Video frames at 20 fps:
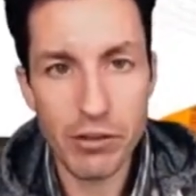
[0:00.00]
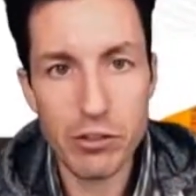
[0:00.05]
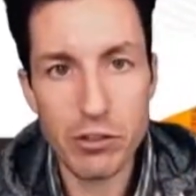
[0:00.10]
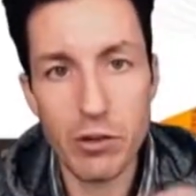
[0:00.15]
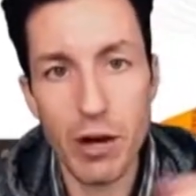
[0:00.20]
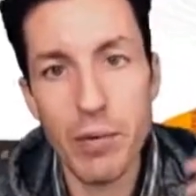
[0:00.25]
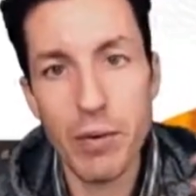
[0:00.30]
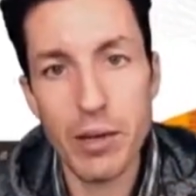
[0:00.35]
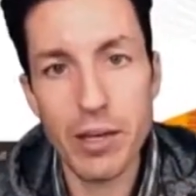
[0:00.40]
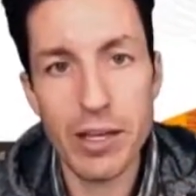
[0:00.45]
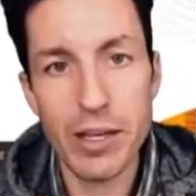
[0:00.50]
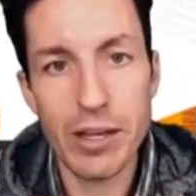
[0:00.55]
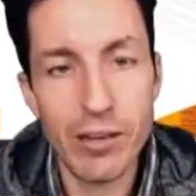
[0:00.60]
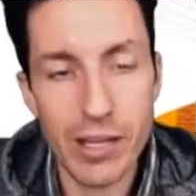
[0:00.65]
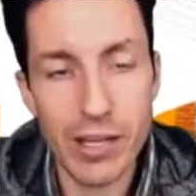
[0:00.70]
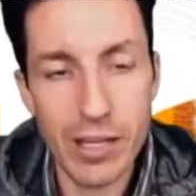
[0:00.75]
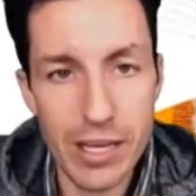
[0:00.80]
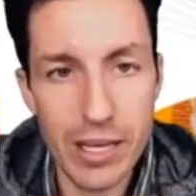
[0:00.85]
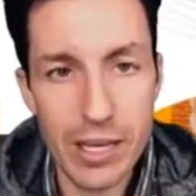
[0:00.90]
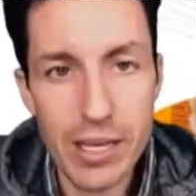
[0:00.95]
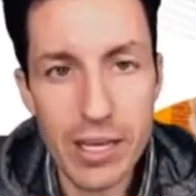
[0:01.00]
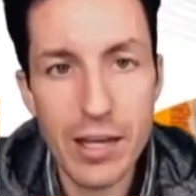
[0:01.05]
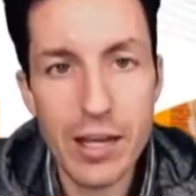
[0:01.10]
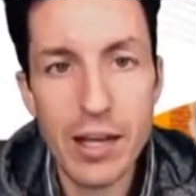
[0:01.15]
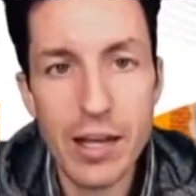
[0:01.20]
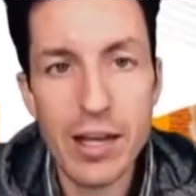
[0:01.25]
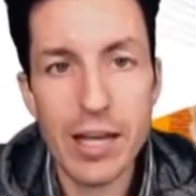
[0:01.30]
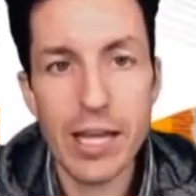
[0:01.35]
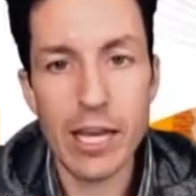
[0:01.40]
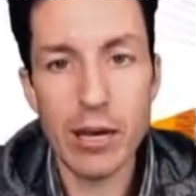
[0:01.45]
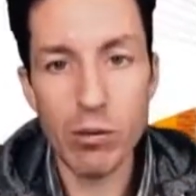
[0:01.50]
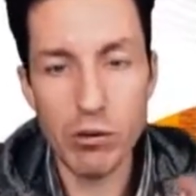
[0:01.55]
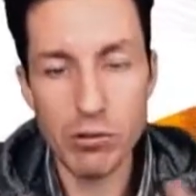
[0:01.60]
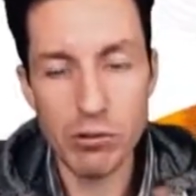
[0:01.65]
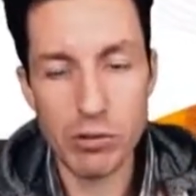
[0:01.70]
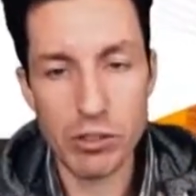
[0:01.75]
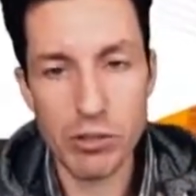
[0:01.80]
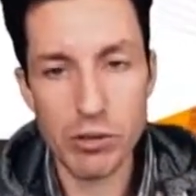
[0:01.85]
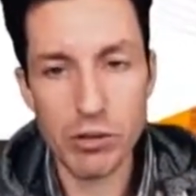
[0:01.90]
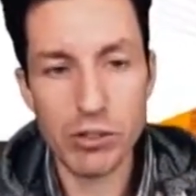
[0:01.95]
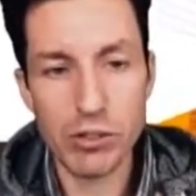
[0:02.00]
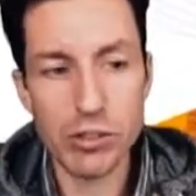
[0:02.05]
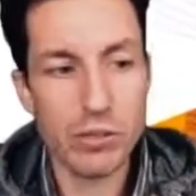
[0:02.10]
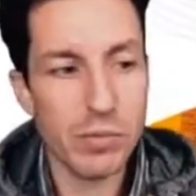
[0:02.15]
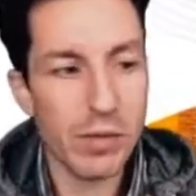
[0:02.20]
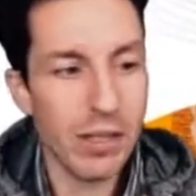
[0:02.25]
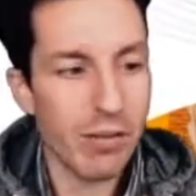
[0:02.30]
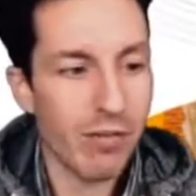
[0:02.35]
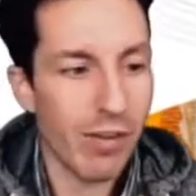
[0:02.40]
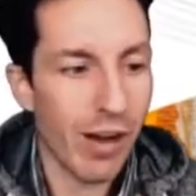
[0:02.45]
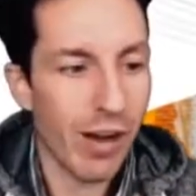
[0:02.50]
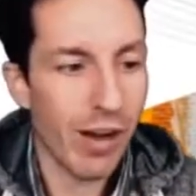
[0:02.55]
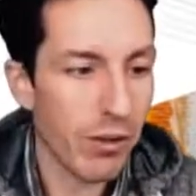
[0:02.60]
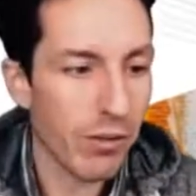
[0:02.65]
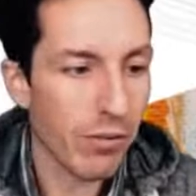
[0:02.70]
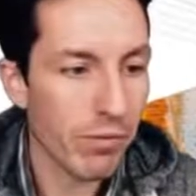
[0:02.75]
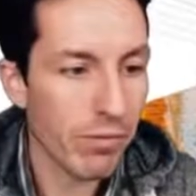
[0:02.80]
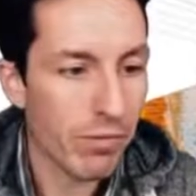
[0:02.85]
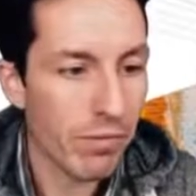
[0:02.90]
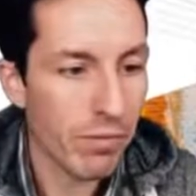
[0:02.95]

So I would give a key, it would return to me the value.